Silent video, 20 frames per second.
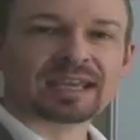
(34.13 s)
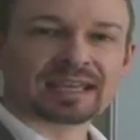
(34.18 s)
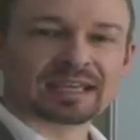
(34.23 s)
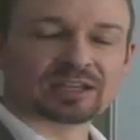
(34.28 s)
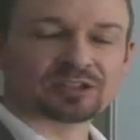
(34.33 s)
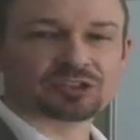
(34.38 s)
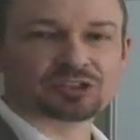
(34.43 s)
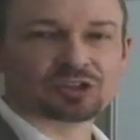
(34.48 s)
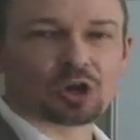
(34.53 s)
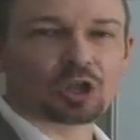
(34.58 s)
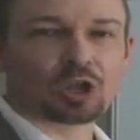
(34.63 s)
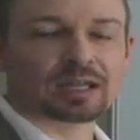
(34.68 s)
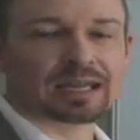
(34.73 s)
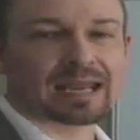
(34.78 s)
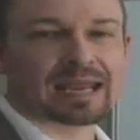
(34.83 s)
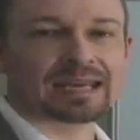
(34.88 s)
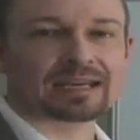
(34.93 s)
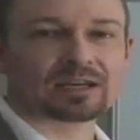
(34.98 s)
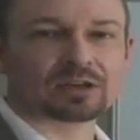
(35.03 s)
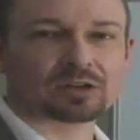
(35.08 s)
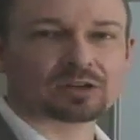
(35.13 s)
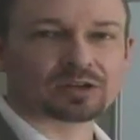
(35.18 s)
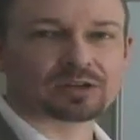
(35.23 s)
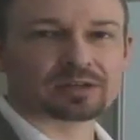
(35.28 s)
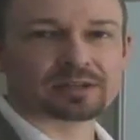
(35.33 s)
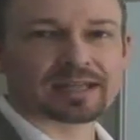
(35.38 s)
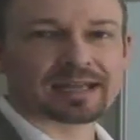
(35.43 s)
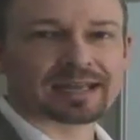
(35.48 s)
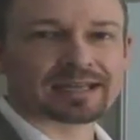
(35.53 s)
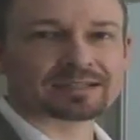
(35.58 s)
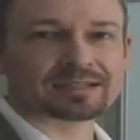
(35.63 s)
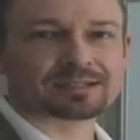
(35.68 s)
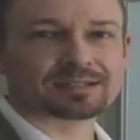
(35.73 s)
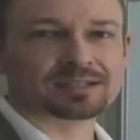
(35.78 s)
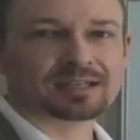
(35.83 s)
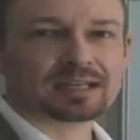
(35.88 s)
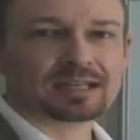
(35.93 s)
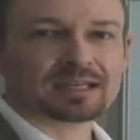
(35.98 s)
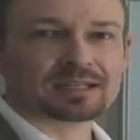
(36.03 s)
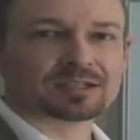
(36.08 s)
install an anchor that's
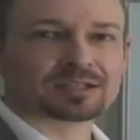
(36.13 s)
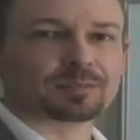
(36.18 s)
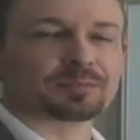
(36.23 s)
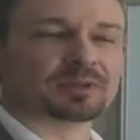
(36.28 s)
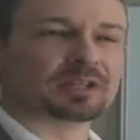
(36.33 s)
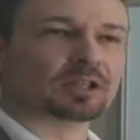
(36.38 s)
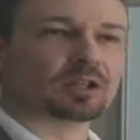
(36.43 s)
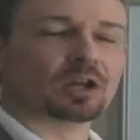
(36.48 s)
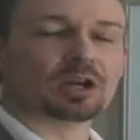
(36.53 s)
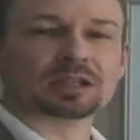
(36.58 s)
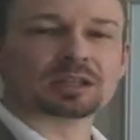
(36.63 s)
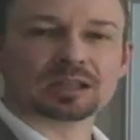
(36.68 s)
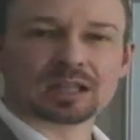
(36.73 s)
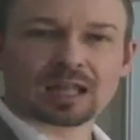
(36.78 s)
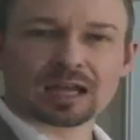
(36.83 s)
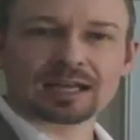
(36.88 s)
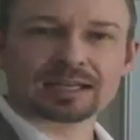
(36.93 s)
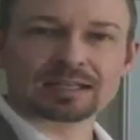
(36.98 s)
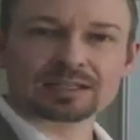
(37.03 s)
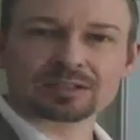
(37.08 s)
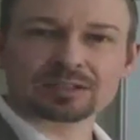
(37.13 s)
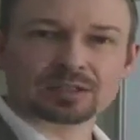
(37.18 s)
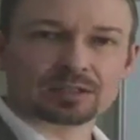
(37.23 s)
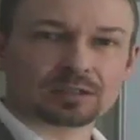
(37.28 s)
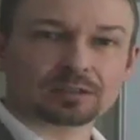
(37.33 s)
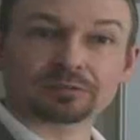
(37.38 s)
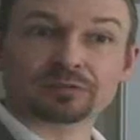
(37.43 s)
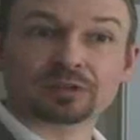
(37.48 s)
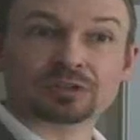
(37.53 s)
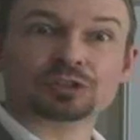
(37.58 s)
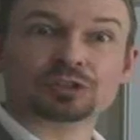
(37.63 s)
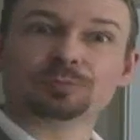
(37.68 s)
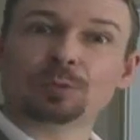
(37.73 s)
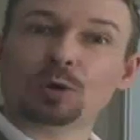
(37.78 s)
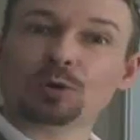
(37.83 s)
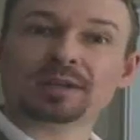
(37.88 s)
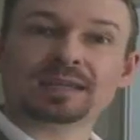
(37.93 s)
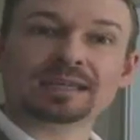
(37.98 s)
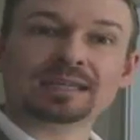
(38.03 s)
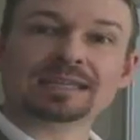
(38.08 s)
something along the lines of
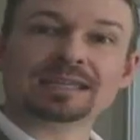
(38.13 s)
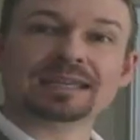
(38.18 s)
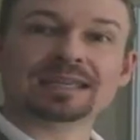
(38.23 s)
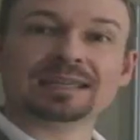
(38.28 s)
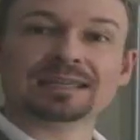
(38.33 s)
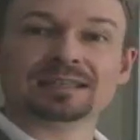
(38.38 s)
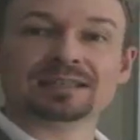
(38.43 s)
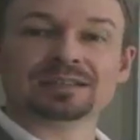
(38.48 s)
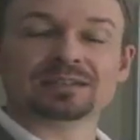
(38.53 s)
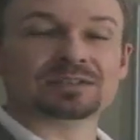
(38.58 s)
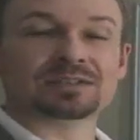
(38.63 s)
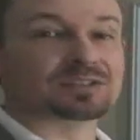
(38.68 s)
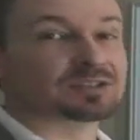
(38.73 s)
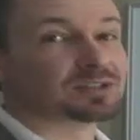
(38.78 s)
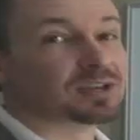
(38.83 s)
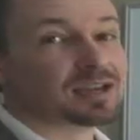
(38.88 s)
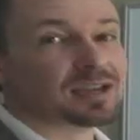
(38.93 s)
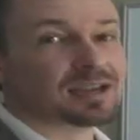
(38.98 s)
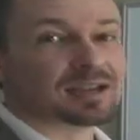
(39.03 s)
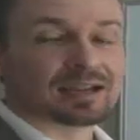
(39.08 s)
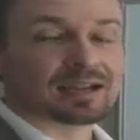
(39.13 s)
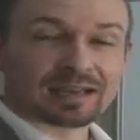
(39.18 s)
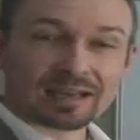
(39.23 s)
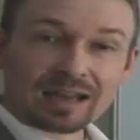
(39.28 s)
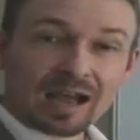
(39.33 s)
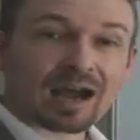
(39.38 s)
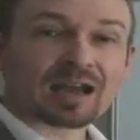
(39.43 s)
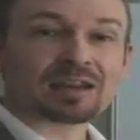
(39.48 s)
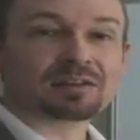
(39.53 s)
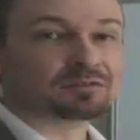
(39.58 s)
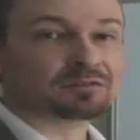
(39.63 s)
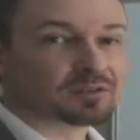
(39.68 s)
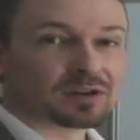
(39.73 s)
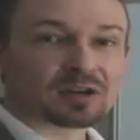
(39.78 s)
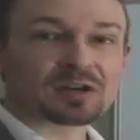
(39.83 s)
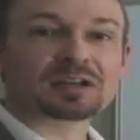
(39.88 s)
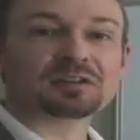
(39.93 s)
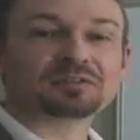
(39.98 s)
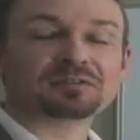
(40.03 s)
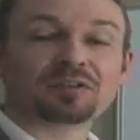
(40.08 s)
smoking is not
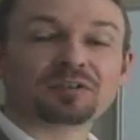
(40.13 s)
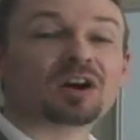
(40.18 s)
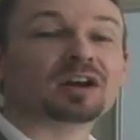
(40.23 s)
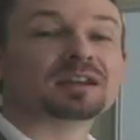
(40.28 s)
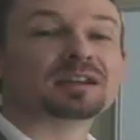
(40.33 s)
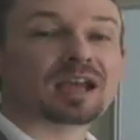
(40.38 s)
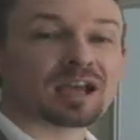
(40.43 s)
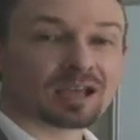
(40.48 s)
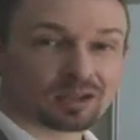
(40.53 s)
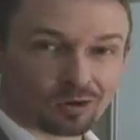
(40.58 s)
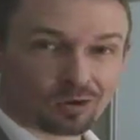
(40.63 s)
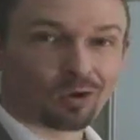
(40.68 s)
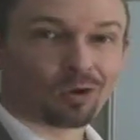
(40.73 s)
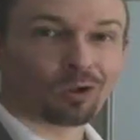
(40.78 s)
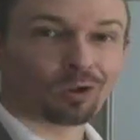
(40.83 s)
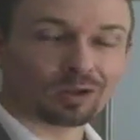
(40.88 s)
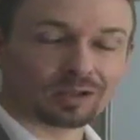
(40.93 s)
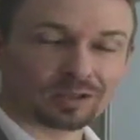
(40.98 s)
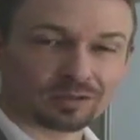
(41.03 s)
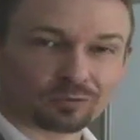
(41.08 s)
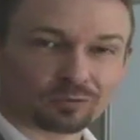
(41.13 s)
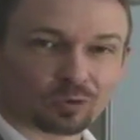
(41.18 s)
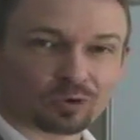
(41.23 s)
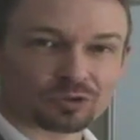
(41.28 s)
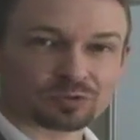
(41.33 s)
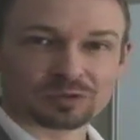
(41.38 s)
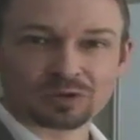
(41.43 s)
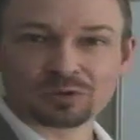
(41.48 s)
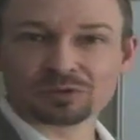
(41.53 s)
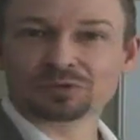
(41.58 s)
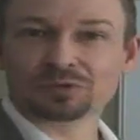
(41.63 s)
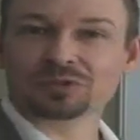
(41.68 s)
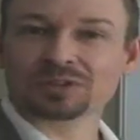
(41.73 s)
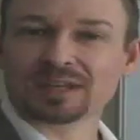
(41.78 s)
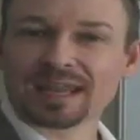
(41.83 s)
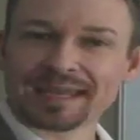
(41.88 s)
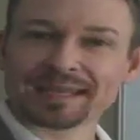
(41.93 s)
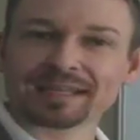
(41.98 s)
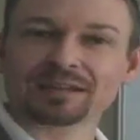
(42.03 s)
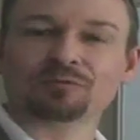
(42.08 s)
very fun at all. Of course, we don't use
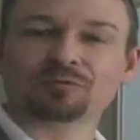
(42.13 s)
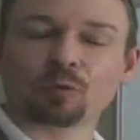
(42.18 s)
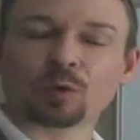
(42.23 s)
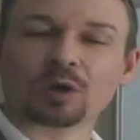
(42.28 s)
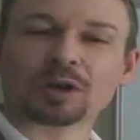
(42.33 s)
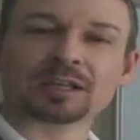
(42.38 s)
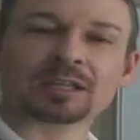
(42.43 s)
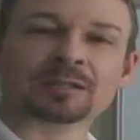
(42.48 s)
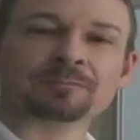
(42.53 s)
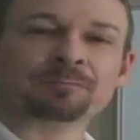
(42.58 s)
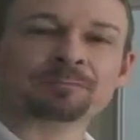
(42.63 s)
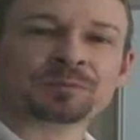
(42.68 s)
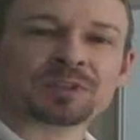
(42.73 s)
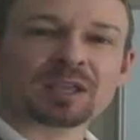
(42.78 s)
negative wording,